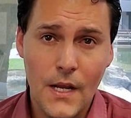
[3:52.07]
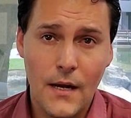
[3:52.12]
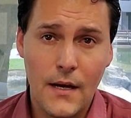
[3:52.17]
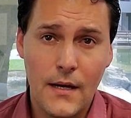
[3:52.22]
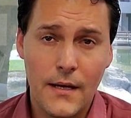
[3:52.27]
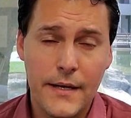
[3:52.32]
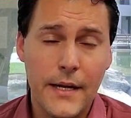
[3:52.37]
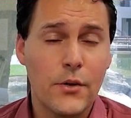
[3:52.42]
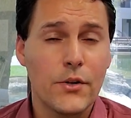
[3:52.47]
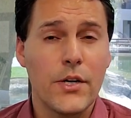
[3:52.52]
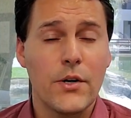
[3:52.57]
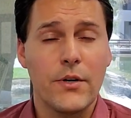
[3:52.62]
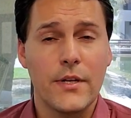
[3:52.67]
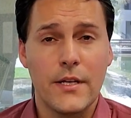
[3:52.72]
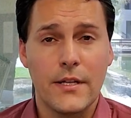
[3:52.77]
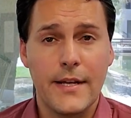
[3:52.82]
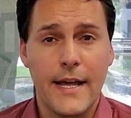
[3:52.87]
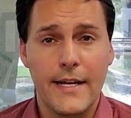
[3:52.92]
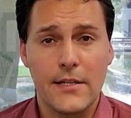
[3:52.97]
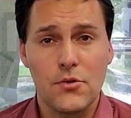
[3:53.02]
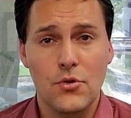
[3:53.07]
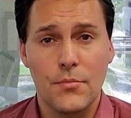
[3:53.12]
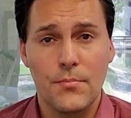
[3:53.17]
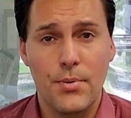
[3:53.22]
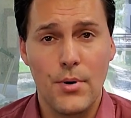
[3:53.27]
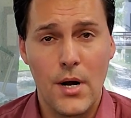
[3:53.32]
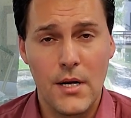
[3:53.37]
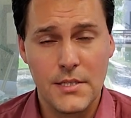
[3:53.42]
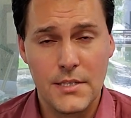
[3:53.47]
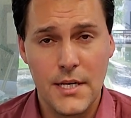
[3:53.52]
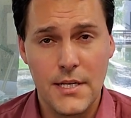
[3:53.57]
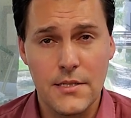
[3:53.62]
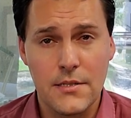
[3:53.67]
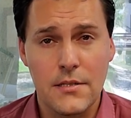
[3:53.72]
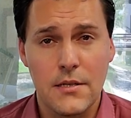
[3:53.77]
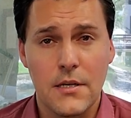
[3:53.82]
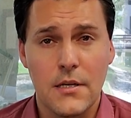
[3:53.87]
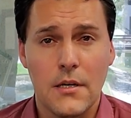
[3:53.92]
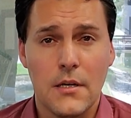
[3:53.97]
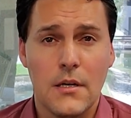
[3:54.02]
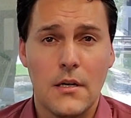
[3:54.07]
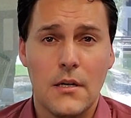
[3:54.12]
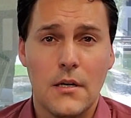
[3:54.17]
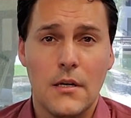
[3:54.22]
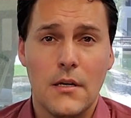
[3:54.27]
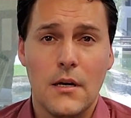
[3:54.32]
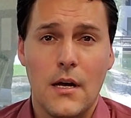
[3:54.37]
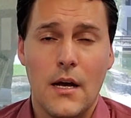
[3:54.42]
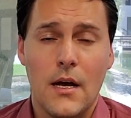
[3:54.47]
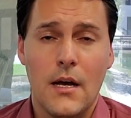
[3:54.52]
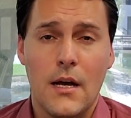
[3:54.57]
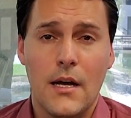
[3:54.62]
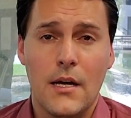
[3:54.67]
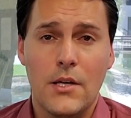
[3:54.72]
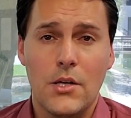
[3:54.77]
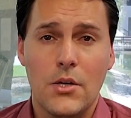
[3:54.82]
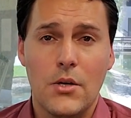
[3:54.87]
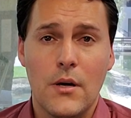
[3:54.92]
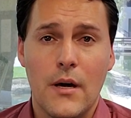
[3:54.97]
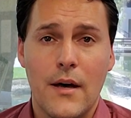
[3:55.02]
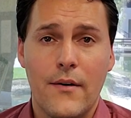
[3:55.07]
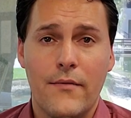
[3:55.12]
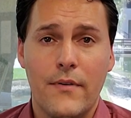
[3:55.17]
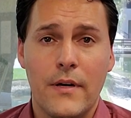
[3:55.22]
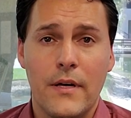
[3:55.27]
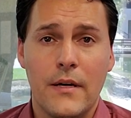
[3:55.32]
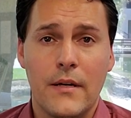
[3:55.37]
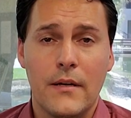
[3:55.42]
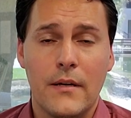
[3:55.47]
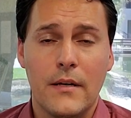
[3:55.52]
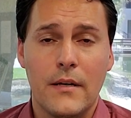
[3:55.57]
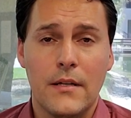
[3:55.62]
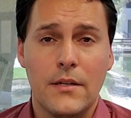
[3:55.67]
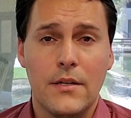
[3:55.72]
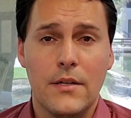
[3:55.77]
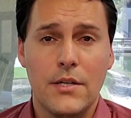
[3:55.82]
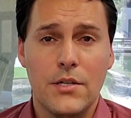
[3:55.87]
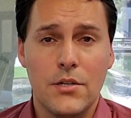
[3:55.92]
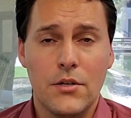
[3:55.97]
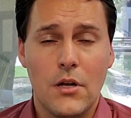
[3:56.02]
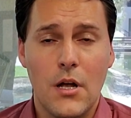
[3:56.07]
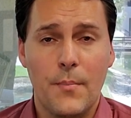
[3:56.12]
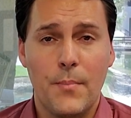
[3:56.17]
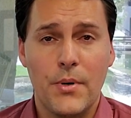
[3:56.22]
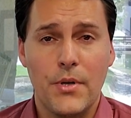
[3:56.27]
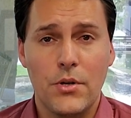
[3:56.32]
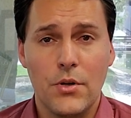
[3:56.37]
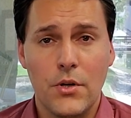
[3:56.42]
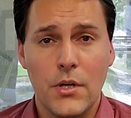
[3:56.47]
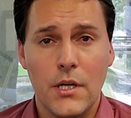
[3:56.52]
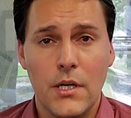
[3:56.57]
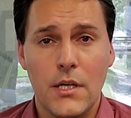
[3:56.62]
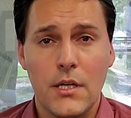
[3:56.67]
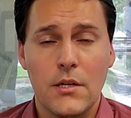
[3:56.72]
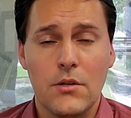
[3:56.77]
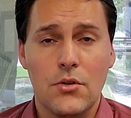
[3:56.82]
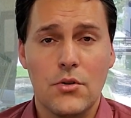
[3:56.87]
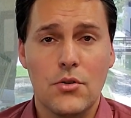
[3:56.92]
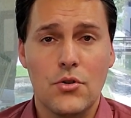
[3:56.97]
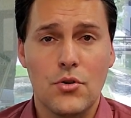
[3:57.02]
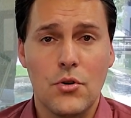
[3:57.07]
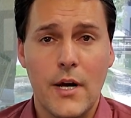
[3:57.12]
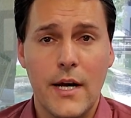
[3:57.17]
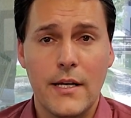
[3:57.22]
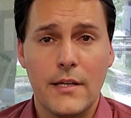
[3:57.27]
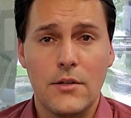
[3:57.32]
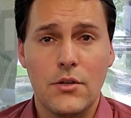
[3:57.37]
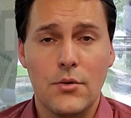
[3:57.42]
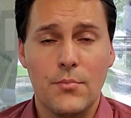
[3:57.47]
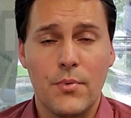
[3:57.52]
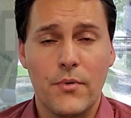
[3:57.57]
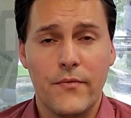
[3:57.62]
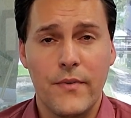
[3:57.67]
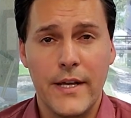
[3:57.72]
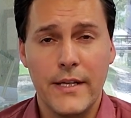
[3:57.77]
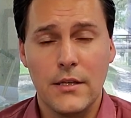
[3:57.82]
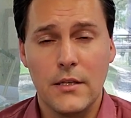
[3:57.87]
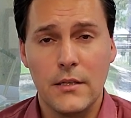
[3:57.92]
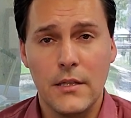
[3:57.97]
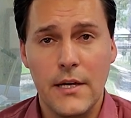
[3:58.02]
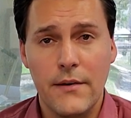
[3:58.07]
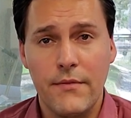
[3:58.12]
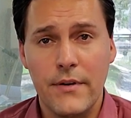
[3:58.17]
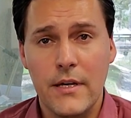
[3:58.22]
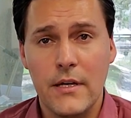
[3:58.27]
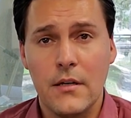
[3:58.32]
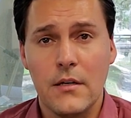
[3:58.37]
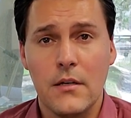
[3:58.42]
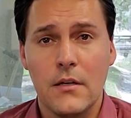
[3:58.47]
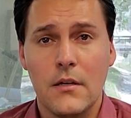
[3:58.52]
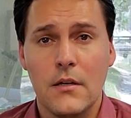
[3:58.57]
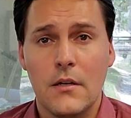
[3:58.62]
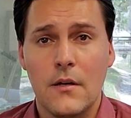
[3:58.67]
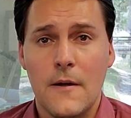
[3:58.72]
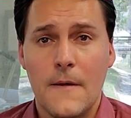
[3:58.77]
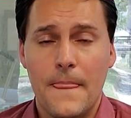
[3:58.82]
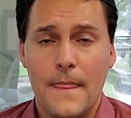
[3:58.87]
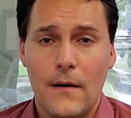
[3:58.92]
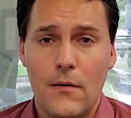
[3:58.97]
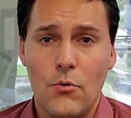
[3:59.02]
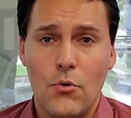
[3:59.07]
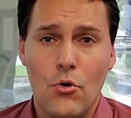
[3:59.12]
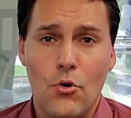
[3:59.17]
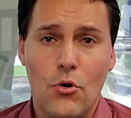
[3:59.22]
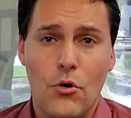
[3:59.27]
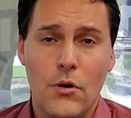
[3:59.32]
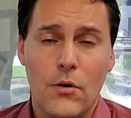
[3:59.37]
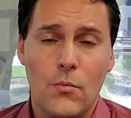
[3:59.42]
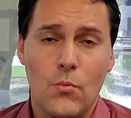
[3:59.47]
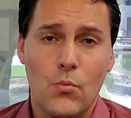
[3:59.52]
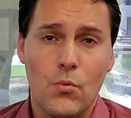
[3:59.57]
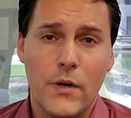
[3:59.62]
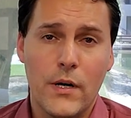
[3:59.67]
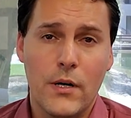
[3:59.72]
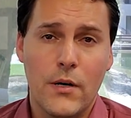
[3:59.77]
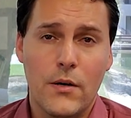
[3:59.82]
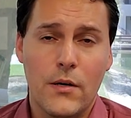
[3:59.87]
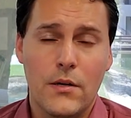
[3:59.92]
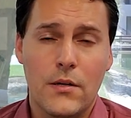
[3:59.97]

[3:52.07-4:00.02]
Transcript: Now, during the tax court process, you have an additional opportunity to try to prevent the levy or work